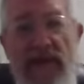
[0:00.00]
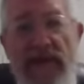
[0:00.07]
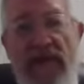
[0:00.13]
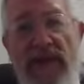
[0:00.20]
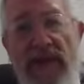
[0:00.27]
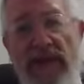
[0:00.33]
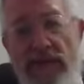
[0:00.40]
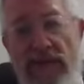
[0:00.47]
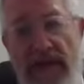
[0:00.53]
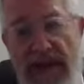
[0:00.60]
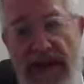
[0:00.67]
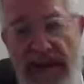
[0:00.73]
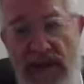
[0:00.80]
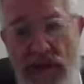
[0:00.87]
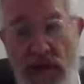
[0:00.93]
None of these
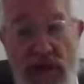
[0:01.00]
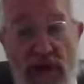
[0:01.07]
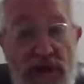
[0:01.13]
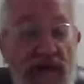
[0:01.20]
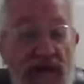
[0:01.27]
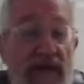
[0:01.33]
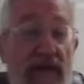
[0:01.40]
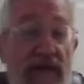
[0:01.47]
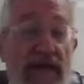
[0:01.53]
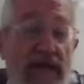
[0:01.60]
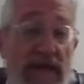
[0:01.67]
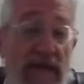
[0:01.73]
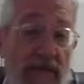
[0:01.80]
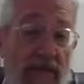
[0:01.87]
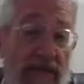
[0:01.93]
plans worked.
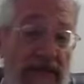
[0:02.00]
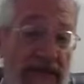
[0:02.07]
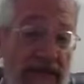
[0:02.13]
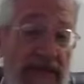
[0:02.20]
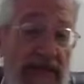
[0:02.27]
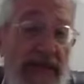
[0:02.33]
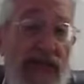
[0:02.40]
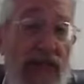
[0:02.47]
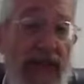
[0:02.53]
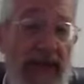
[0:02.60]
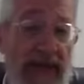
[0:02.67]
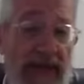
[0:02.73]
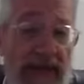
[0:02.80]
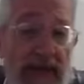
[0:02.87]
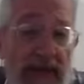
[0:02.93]
So the Gemara says they
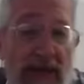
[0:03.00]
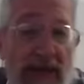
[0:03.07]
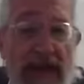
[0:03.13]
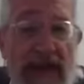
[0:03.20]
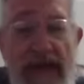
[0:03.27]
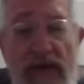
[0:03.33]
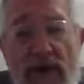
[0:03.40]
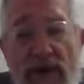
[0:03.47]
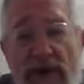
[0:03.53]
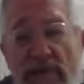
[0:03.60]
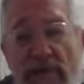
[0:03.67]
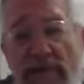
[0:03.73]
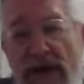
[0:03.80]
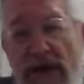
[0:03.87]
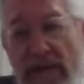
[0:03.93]
finally decided they were going
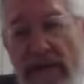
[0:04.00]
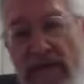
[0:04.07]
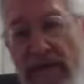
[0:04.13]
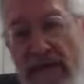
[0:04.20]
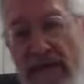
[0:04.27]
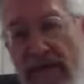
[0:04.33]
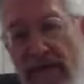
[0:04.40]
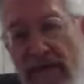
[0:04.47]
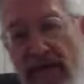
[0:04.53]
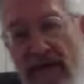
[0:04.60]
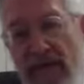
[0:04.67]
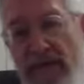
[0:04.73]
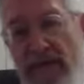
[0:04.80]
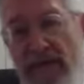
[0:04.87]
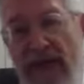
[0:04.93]
to put up
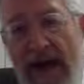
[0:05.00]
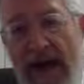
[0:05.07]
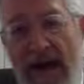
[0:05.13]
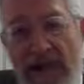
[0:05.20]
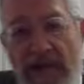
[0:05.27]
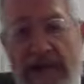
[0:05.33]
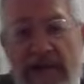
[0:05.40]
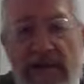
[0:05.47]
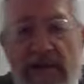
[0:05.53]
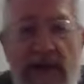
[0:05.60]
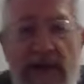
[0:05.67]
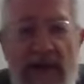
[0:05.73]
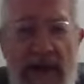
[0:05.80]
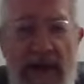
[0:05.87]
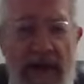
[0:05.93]
these brackets
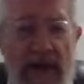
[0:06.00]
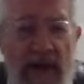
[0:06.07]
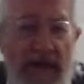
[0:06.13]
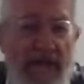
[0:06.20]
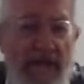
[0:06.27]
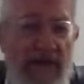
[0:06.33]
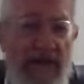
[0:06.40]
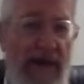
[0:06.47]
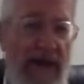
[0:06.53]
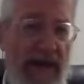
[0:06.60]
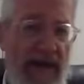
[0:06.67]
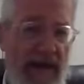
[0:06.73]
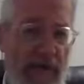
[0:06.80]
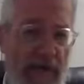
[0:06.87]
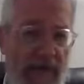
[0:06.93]
and every
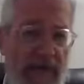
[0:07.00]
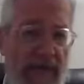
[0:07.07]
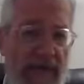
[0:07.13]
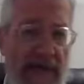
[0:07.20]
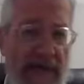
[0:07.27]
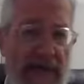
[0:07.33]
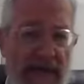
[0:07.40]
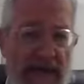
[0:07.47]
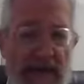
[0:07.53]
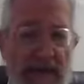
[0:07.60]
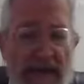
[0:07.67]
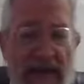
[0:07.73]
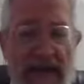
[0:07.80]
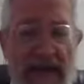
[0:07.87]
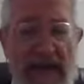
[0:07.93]
year they would put planks on
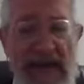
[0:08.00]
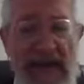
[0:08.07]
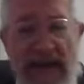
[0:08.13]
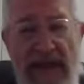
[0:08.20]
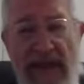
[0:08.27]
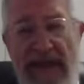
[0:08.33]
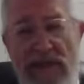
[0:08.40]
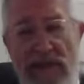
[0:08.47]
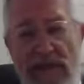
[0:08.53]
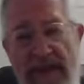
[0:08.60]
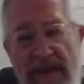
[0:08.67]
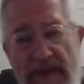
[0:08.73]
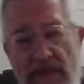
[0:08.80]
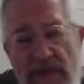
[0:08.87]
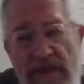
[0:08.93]
the brackets and there would be
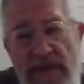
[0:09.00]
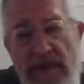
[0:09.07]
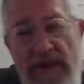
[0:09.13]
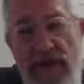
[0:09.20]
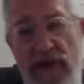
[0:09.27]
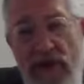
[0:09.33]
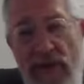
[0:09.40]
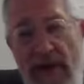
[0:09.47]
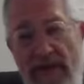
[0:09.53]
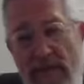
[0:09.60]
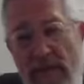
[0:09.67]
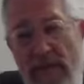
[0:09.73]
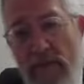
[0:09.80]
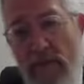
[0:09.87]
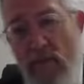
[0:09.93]
a simple space.
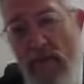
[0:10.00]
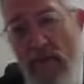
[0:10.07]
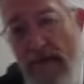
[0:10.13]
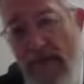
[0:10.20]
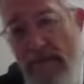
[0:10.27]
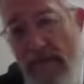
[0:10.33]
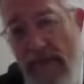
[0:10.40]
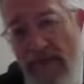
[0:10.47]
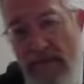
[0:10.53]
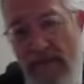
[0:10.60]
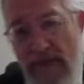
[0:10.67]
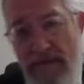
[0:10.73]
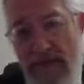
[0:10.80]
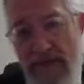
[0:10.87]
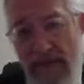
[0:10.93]
Joeva, women above,
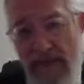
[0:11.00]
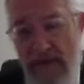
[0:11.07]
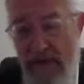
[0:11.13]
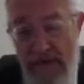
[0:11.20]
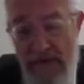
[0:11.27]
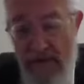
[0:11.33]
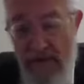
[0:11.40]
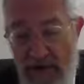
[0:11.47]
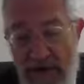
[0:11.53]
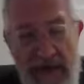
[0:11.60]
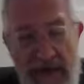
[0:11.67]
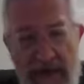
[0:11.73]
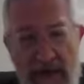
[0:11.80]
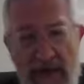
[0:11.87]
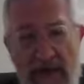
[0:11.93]
men below. Gemara
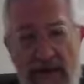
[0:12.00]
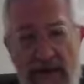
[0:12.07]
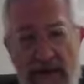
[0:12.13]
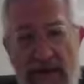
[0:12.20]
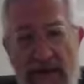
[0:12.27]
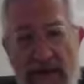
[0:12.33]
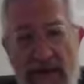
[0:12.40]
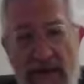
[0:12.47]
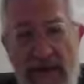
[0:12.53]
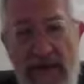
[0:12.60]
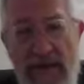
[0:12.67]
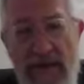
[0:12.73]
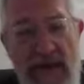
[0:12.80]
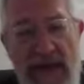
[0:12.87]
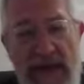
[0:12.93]
asks, how can you do that?
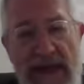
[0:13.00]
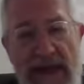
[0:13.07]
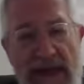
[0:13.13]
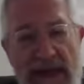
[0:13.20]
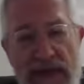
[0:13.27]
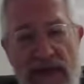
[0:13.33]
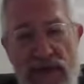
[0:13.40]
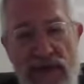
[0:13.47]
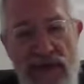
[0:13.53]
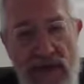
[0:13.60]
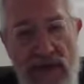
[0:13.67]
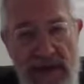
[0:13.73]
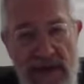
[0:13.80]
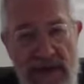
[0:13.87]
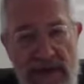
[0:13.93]
You can't add a
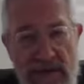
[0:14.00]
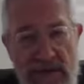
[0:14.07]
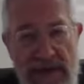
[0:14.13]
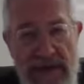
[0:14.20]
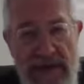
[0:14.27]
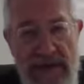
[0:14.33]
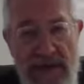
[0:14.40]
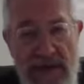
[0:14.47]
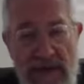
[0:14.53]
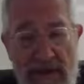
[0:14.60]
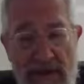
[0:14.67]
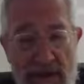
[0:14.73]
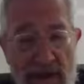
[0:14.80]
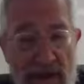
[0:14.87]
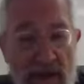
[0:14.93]
structure to the base of
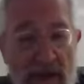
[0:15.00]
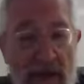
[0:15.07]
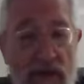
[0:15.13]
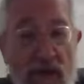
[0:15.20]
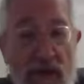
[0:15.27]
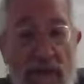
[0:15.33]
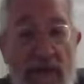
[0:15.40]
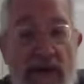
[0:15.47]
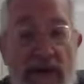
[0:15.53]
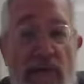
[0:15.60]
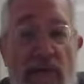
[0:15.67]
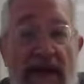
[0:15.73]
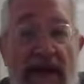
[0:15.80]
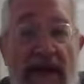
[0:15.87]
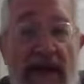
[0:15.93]
Mikdash. You can put
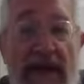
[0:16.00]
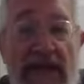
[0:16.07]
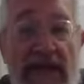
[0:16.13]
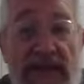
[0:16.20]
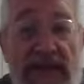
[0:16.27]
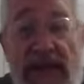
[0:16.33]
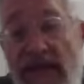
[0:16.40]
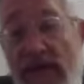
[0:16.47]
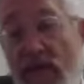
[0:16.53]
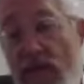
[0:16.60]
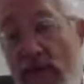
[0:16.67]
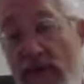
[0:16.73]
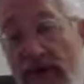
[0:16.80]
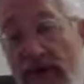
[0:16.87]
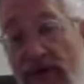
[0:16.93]
men inside and
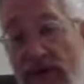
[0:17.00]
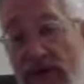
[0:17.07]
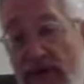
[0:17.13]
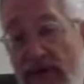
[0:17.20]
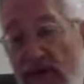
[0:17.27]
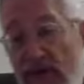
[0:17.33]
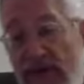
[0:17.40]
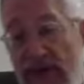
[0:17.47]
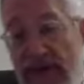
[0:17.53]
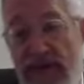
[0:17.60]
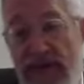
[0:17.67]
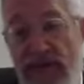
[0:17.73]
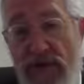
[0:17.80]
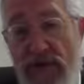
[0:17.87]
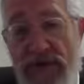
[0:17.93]
women outside or
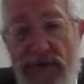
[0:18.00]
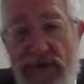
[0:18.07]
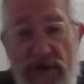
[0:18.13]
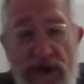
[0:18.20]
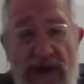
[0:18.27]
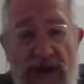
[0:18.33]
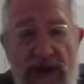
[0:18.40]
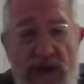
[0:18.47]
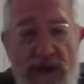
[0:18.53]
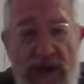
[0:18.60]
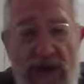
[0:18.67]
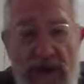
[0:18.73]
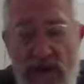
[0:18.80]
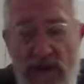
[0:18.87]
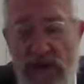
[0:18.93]
vice versa, but you can't
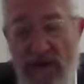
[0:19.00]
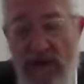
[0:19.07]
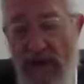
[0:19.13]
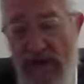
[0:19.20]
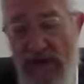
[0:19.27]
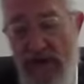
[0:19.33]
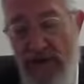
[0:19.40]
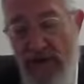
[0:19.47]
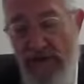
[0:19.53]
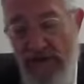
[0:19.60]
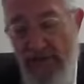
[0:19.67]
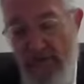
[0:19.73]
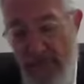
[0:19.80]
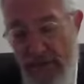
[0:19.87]
create a new structure.